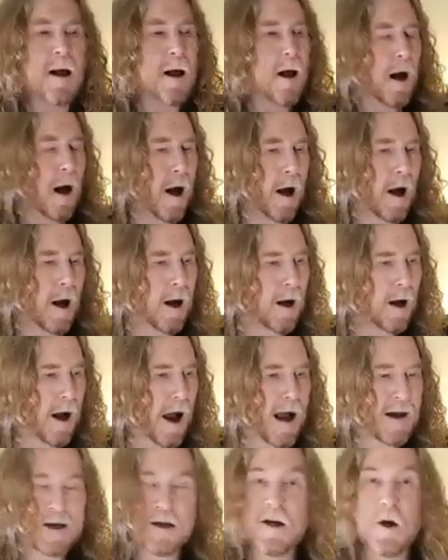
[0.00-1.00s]
I
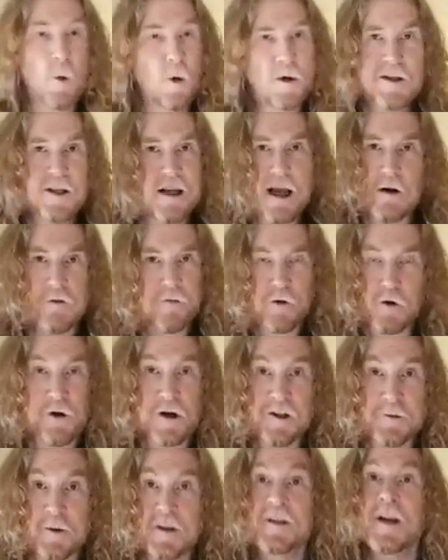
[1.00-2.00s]
didn't know what to get her for
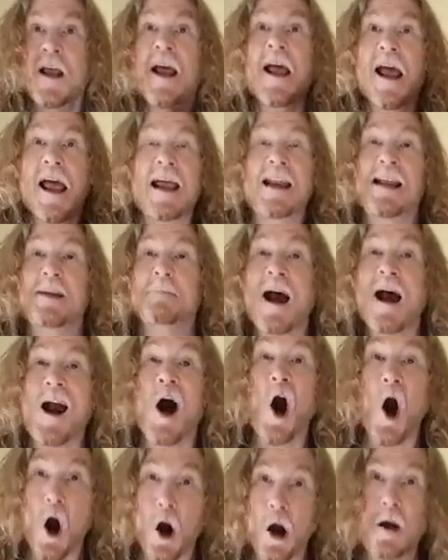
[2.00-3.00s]
Christmas. And in my
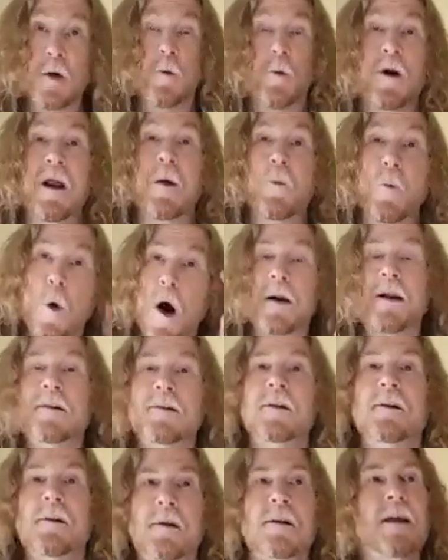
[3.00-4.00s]
heart, what I wanted to
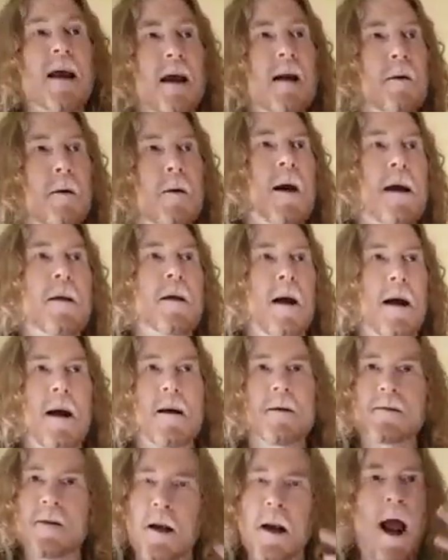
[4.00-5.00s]
get her, I
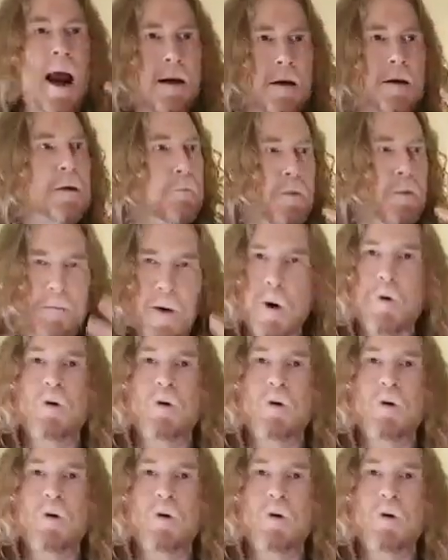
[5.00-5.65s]
said, I can propose to